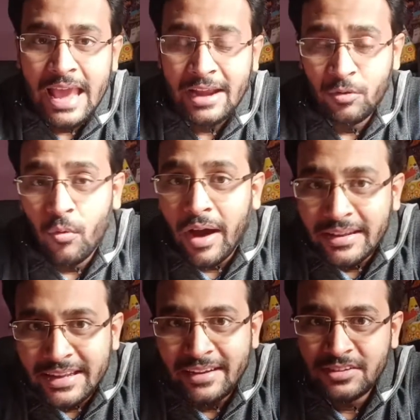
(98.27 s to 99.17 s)
And
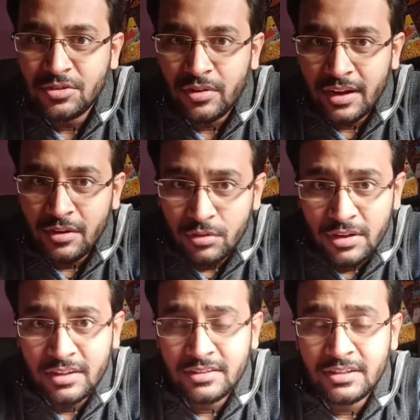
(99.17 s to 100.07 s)
why that is not a
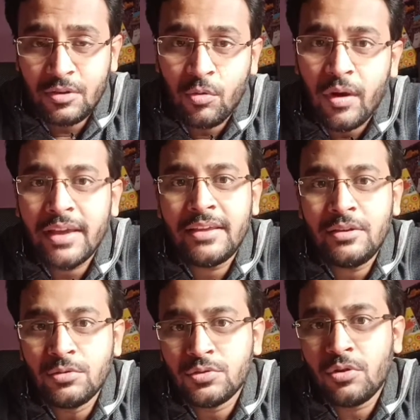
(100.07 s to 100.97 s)
good decision, why
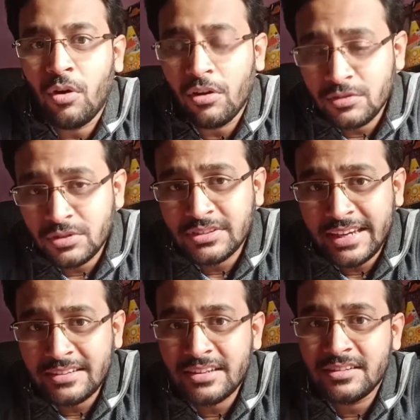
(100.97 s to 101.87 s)
you should also
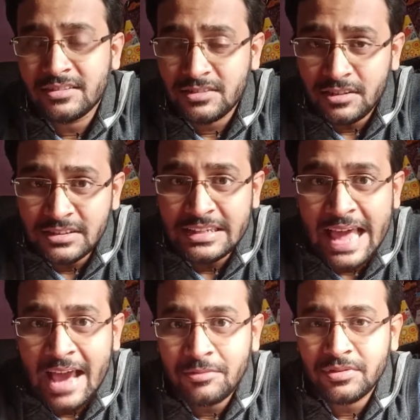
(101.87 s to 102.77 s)
check the research
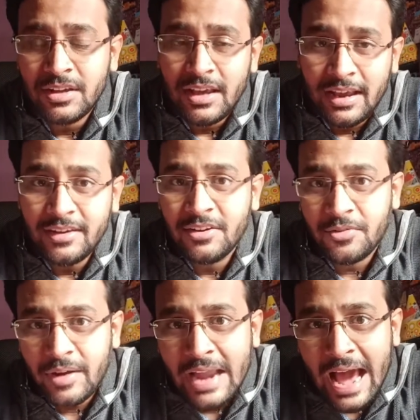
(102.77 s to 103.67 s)
labs in
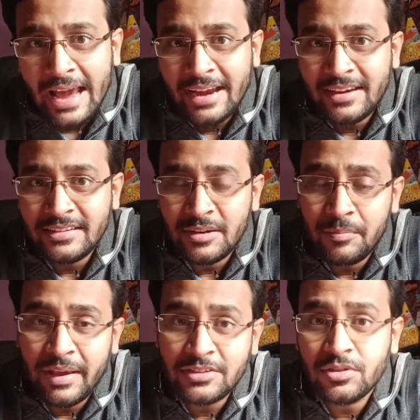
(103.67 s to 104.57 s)
different IITs,
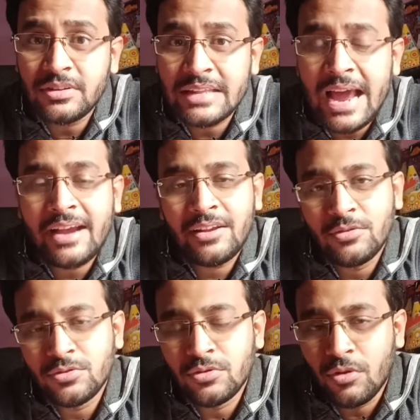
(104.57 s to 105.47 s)
and based on that
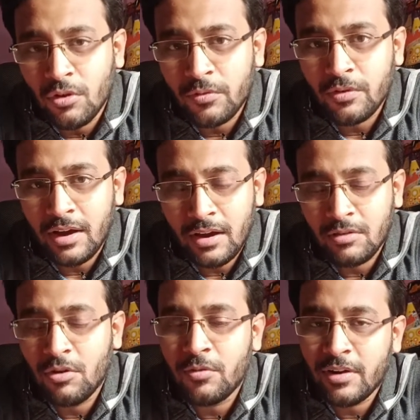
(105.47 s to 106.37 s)
you should go
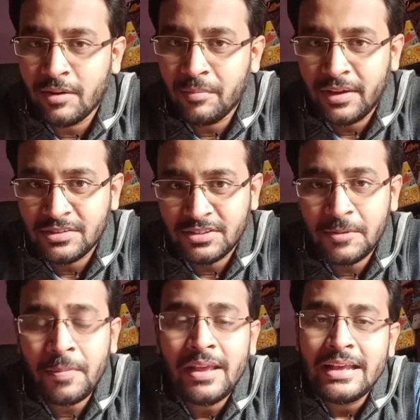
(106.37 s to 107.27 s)
for a
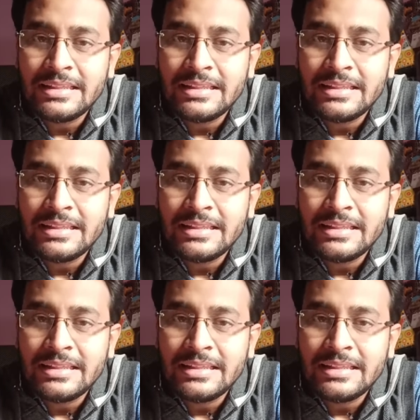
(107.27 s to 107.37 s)
PhD,